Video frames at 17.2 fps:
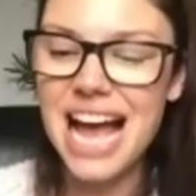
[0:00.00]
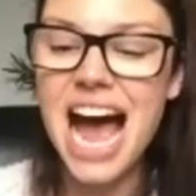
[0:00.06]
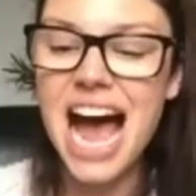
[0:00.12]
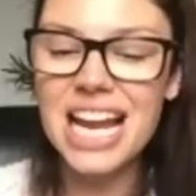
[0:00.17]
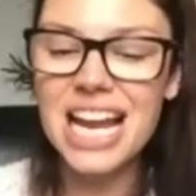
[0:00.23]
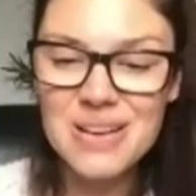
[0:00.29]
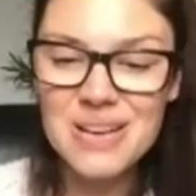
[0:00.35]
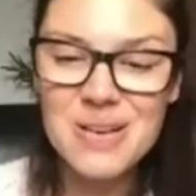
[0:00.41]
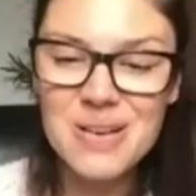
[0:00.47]

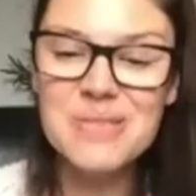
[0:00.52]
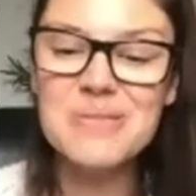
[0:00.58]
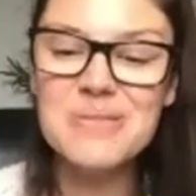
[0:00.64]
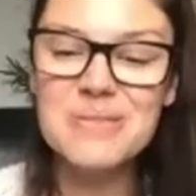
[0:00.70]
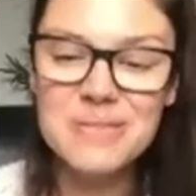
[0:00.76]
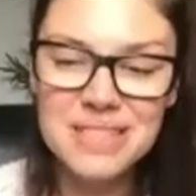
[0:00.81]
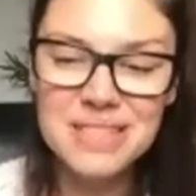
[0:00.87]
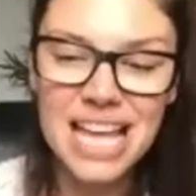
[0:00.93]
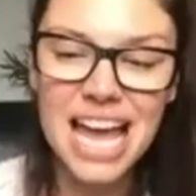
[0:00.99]
I know
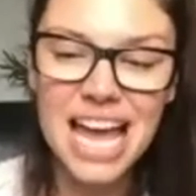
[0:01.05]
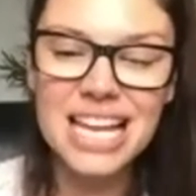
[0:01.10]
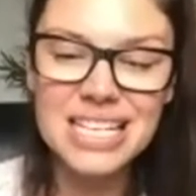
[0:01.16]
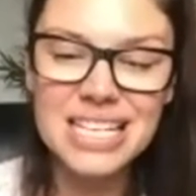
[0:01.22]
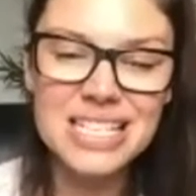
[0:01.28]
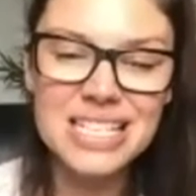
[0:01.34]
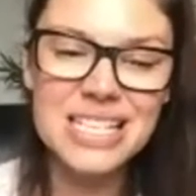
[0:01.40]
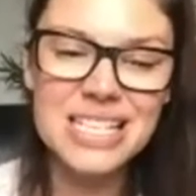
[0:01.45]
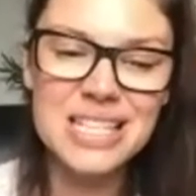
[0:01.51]
that
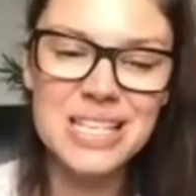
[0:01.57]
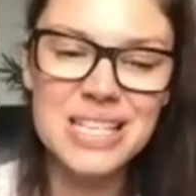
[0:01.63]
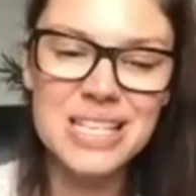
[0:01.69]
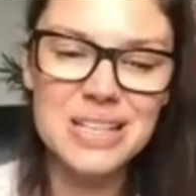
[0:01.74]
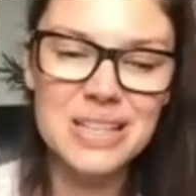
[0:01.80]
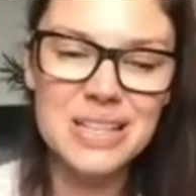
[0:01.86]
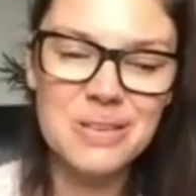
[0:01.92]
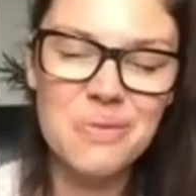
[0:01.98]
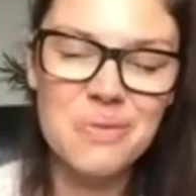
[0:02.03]

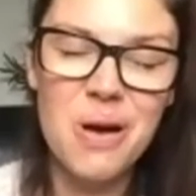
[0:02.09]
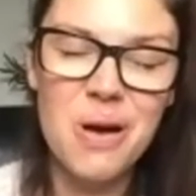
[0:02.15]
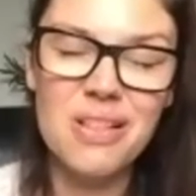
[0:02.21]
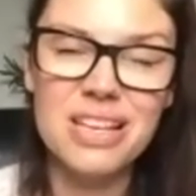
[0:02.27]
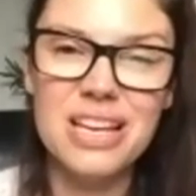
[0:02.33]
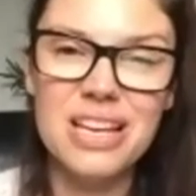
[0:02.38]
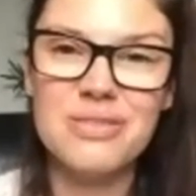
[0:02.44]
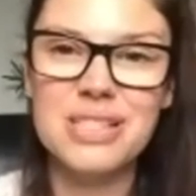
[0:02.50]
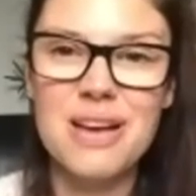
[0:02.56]
the
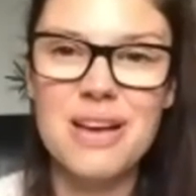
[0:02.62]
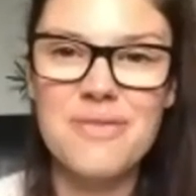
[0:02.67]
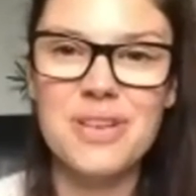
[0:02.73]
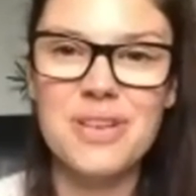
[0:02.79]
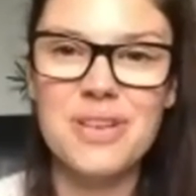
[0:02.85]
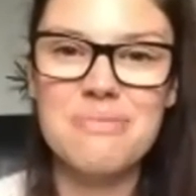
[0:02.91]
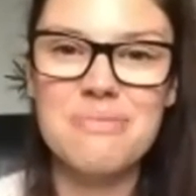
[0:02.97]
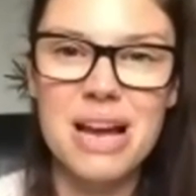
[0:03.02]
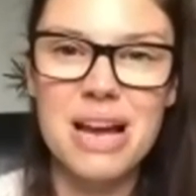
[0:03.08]
quality of
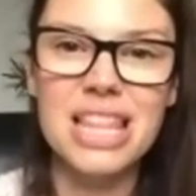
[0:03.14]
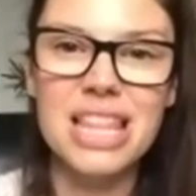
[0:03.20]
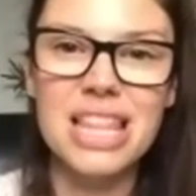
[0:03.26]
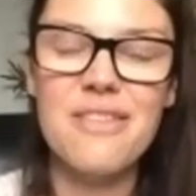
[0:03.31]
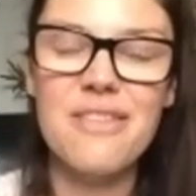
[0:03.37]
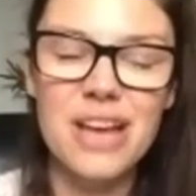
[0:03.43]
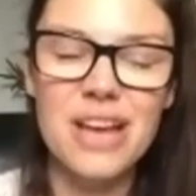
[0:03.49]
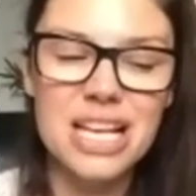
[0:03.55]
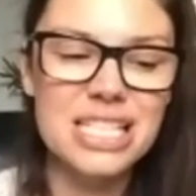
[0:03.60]
suffering in my
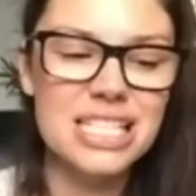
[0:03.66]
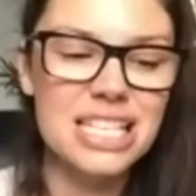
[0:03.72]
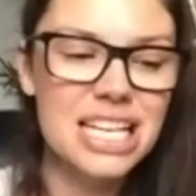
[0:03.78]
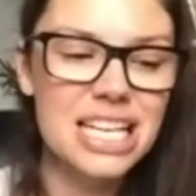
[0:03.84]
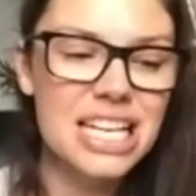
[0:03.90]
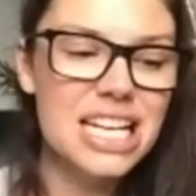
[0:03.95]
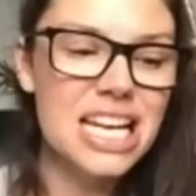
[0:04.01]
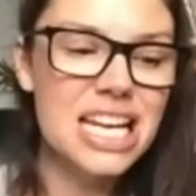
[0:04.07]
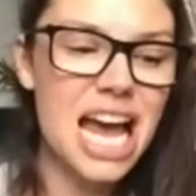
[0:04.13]
life
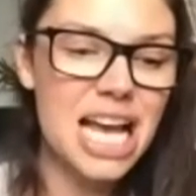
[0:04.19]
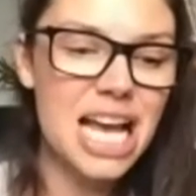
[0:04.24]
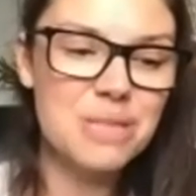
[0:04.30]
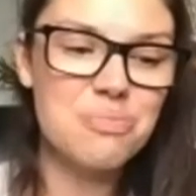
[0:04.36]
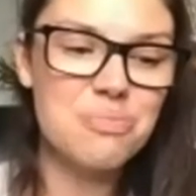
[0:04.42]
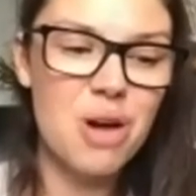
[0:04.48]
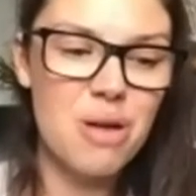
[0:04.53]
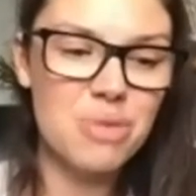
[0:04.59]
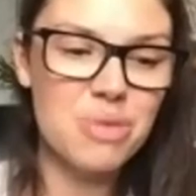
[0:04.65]
has
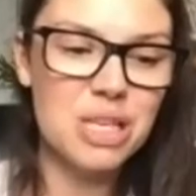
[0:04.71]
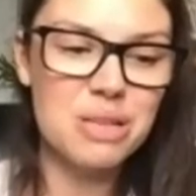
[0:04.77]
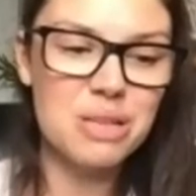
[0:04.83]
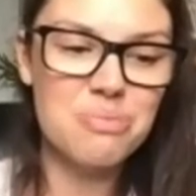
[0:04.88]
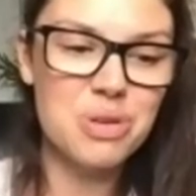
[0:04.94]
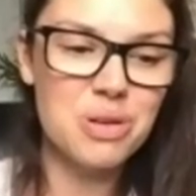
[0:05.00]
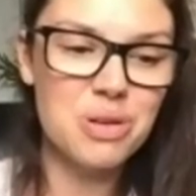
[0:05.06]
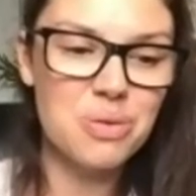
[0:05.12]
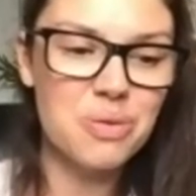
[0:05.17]
brought me some
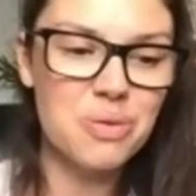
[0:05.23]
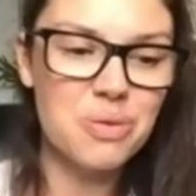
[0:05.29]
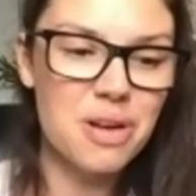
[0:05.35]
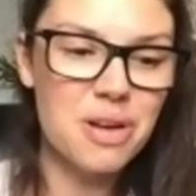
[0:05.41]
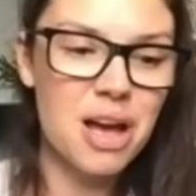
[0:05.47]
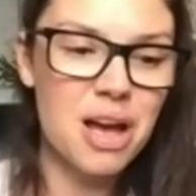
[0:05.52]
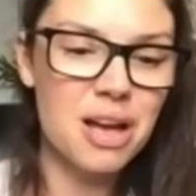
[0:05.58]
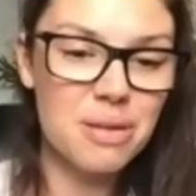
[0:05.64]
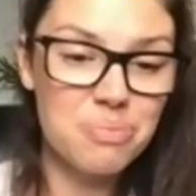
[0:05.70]

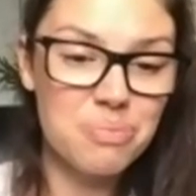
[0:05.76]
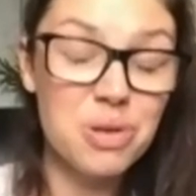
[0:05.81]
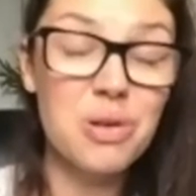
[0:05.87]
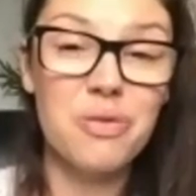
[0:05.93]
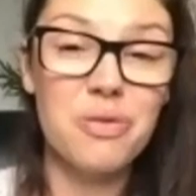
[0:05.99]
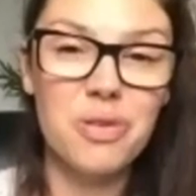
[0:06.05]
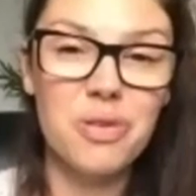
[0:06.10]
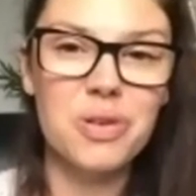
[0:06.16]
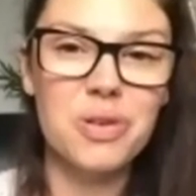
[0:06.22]

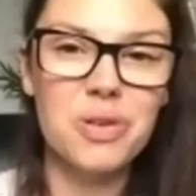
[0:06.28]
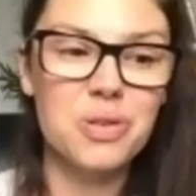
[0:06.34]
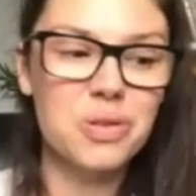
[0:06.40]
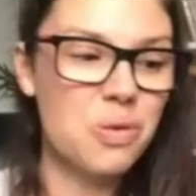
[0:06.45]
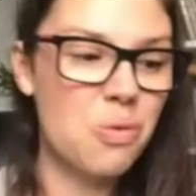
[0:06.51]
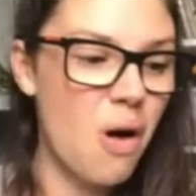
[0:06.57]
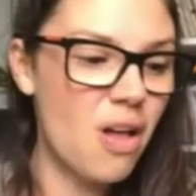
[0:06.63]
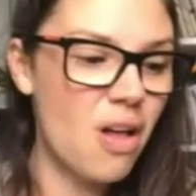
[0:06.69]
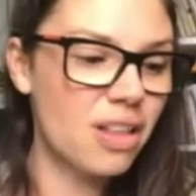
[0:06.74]
beautiful
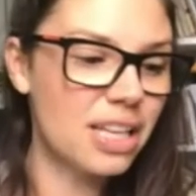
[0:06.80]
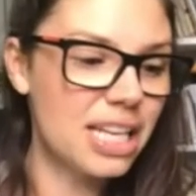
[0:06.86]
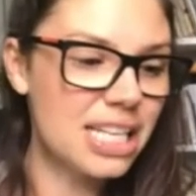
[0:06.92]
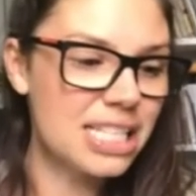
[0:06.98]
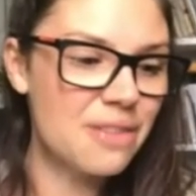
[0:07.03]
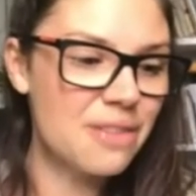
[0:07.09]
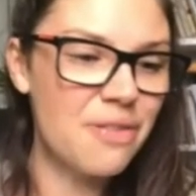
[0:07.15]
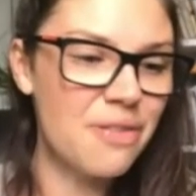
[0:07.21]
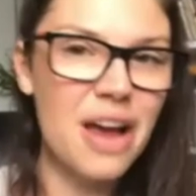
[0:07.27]
qualities.
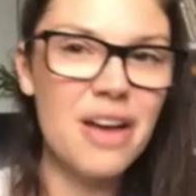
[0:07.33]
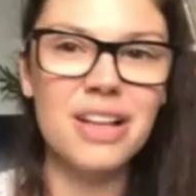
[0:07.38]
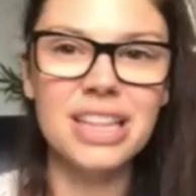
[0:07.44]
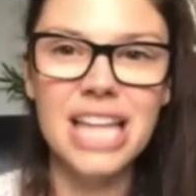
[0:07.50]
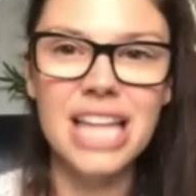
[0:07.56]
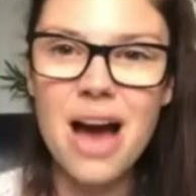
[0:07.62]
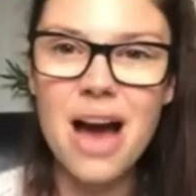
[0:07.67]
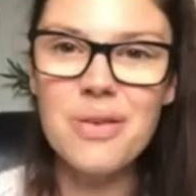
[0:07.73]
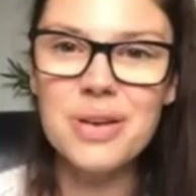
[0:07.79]
If I
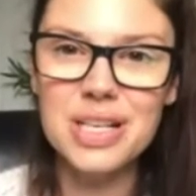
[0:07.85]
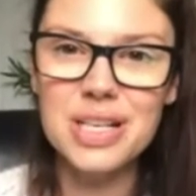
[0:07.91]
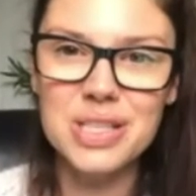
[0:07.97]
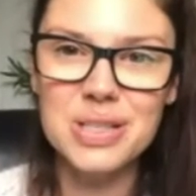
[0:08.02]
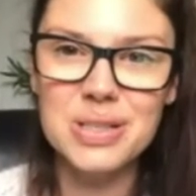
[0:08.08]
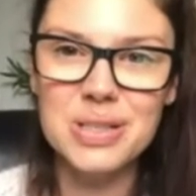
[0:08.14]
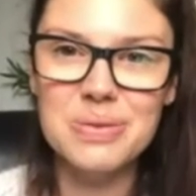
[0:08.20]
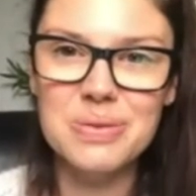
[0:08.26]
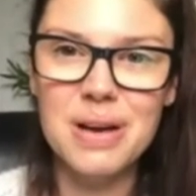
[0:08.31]
allowed it
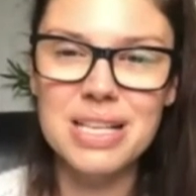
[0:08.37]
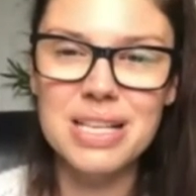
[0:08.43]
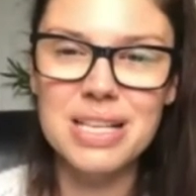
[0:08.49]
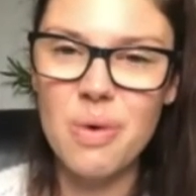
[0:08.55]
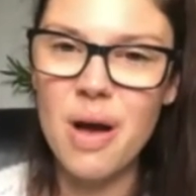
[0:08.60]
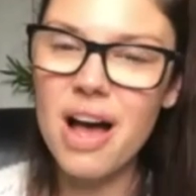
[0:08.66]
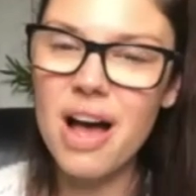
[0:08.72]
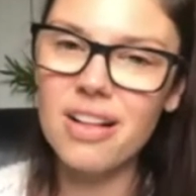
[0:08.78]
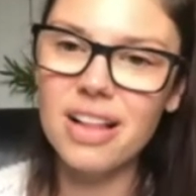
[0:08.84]
to as
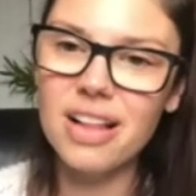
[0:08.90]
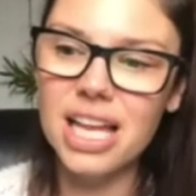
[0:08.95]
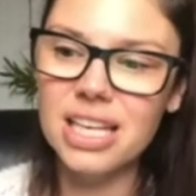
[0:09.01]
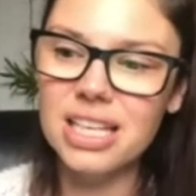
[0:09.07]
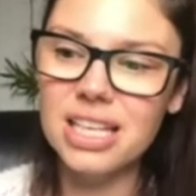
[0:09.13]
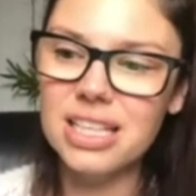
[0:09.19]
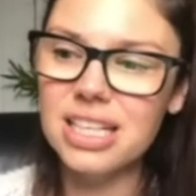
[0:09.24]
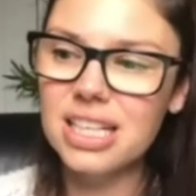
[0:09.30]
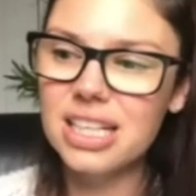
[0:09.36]
well, and,